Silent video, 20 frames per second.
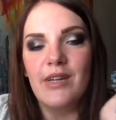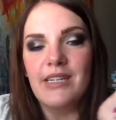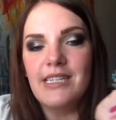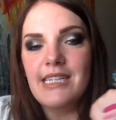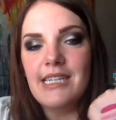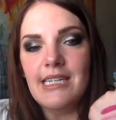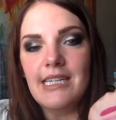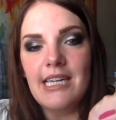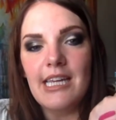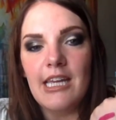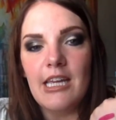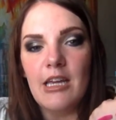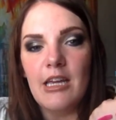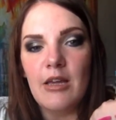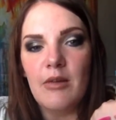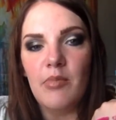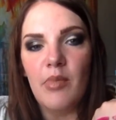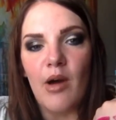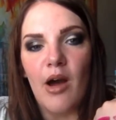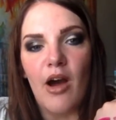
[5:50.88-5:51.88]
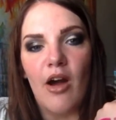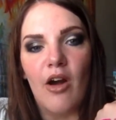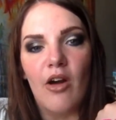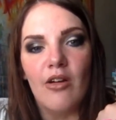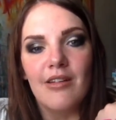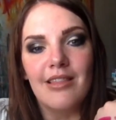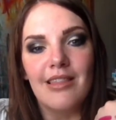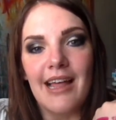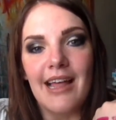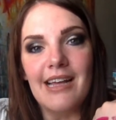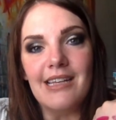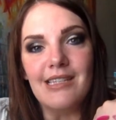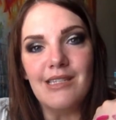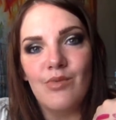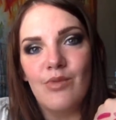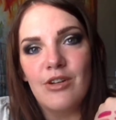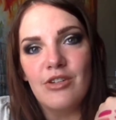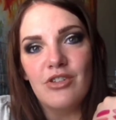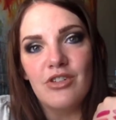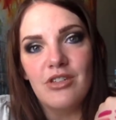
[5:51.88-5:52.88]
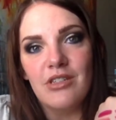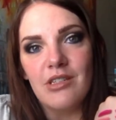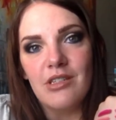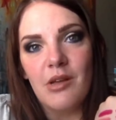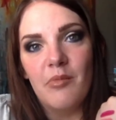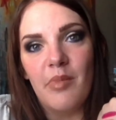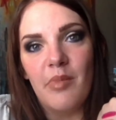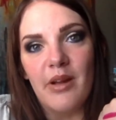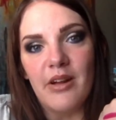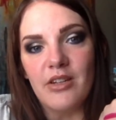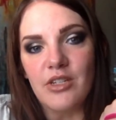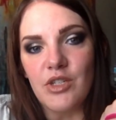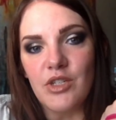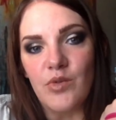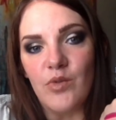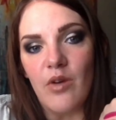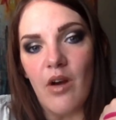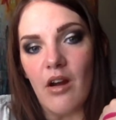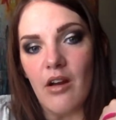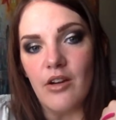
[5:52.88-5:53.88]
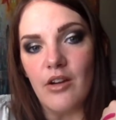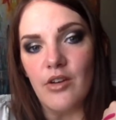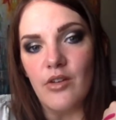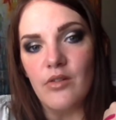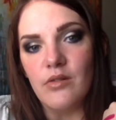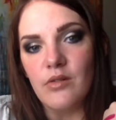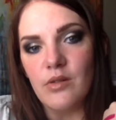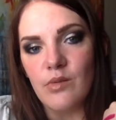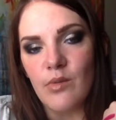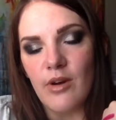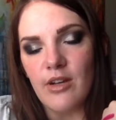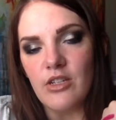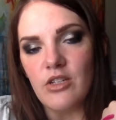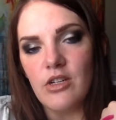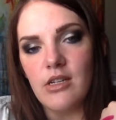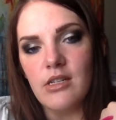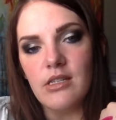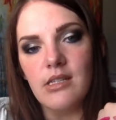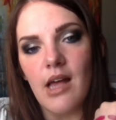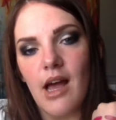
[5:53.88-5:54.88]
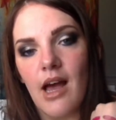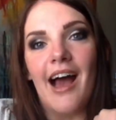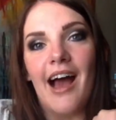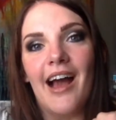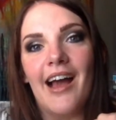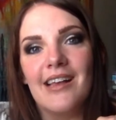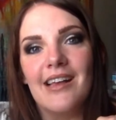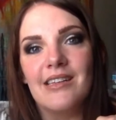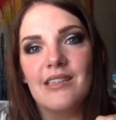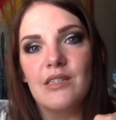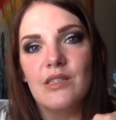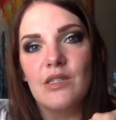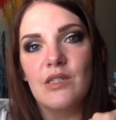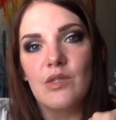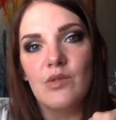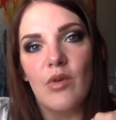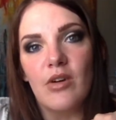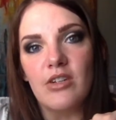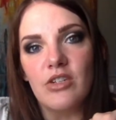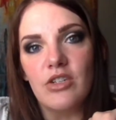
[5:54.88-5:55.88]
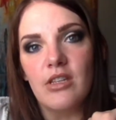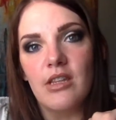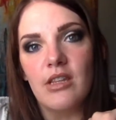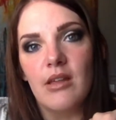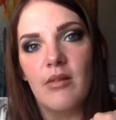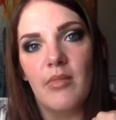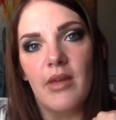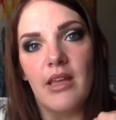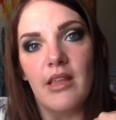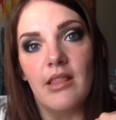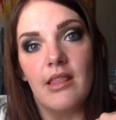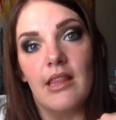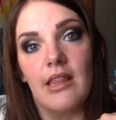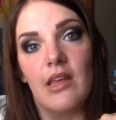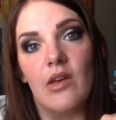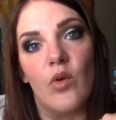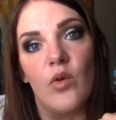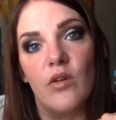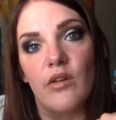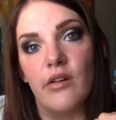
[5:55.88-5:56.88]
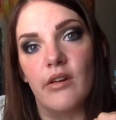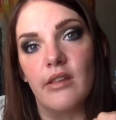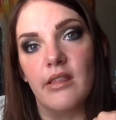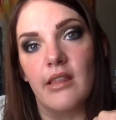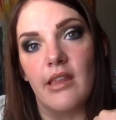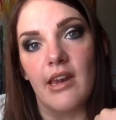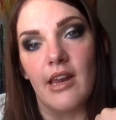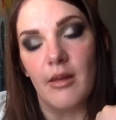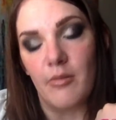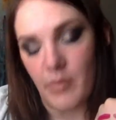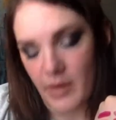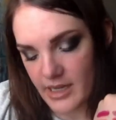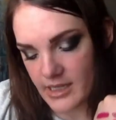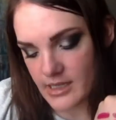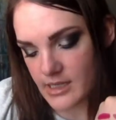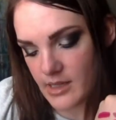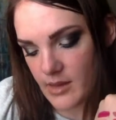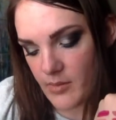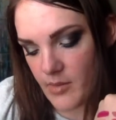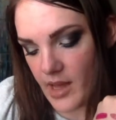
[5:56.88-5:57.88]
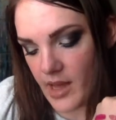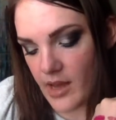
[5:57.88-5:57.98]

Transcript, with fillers: I did keep our last swatches compared to our new swatches. I swatched them in the order that I picked them